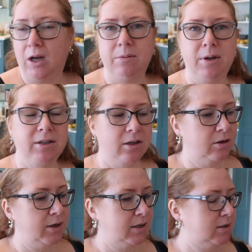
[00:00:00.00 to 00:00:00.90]
I might
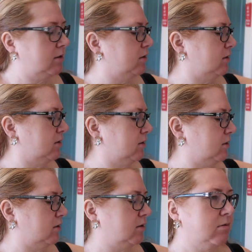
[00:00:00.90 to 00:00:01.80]
go and
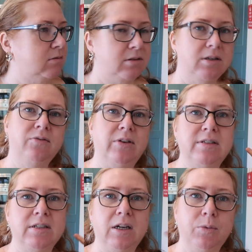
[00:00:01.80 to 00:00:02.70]

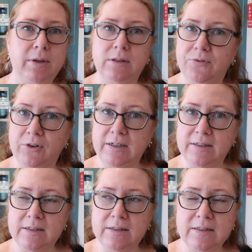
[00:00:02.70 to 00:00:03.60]
investigate one of the
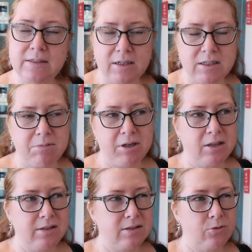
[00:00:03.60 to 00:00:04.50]
freezers and start to make a
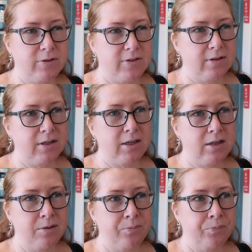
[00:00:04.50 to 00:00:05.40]
list of what's in
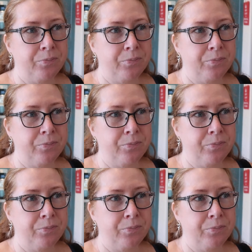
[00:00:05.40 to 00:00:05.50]
there.